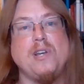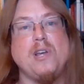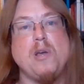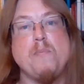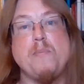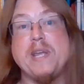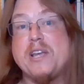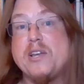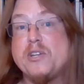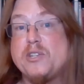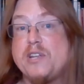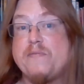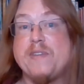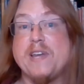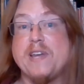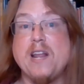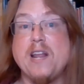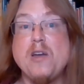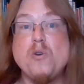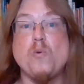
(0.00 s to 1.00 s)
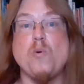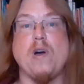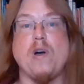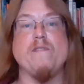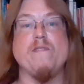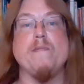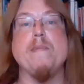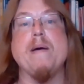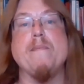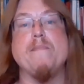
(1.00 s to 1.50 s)
because if they don't quite
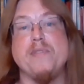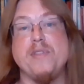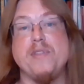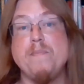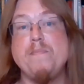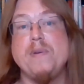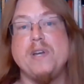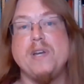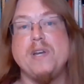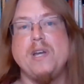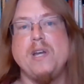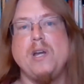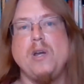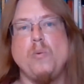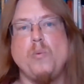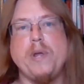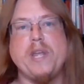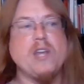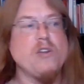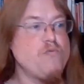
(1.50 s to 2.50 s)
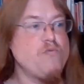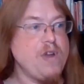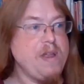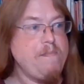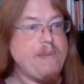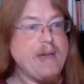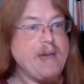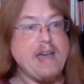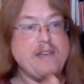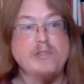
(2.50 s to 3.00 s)
remember them, we can
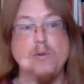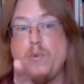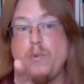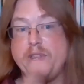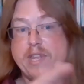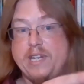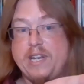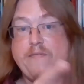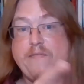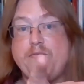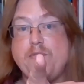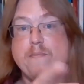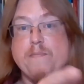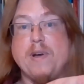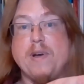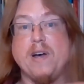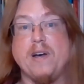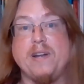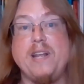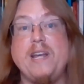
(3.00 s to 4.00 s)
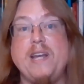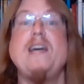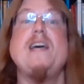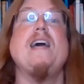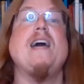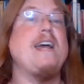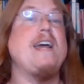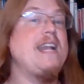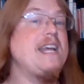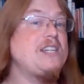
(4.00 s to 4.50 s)
repair them with a different partner
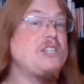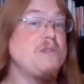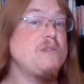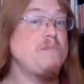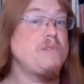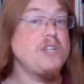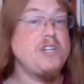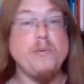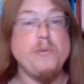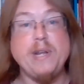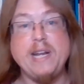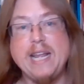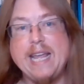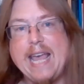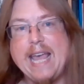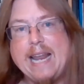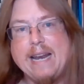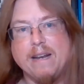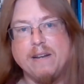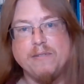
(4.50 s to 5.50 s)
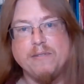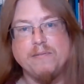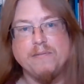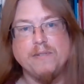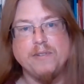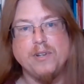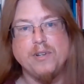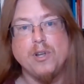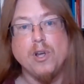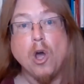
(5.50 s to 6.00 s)
and ask them to do it again.
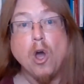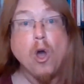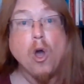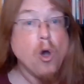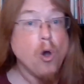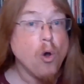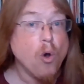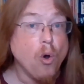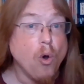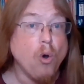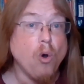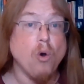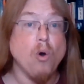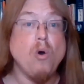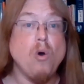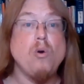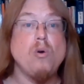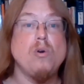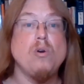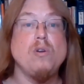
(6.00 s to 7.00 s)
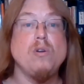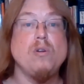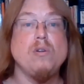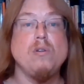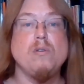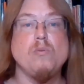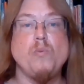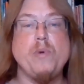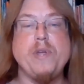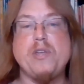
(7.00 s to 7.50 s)
Or
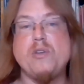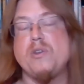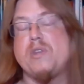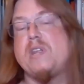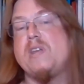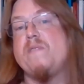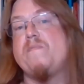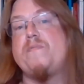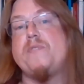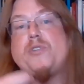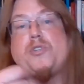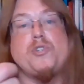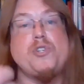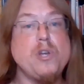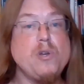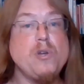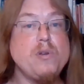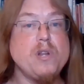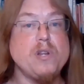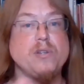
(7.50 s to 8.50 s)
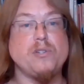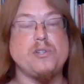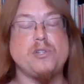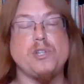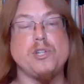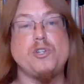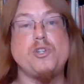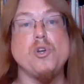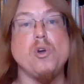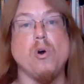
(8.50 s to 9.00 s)
we could give the students the
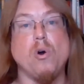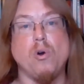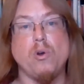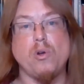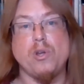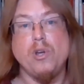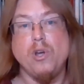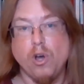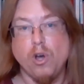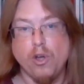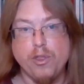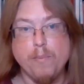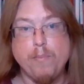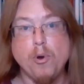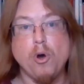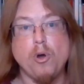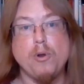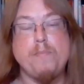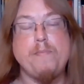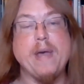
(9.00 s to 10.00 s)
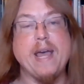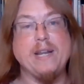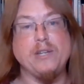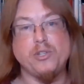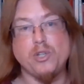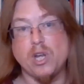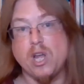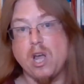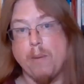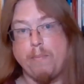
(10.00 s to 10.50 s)
chalk or the board pens.
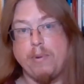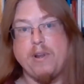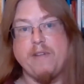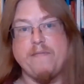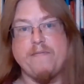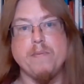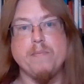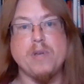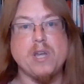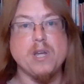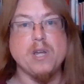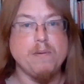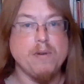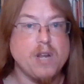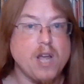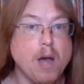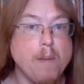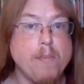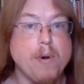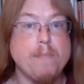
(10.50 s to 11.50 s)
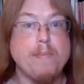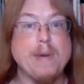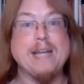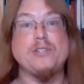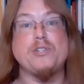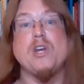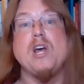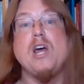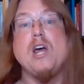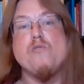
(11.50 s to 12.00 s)
A couple of them can come up
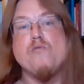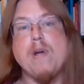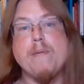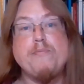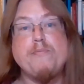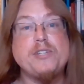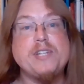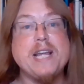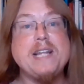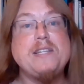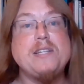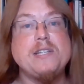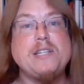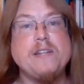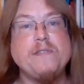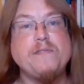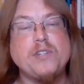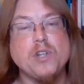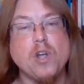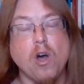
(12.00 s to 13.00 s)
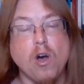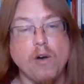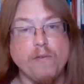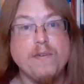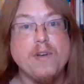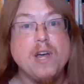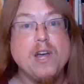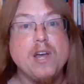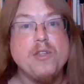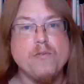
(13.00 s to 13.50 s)
as representatives of
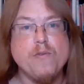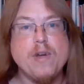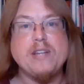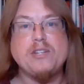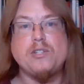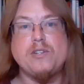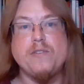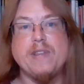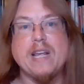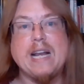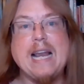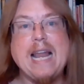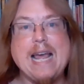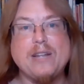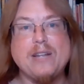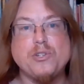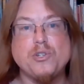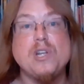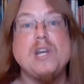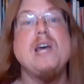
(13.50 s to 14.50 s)
the rest of the class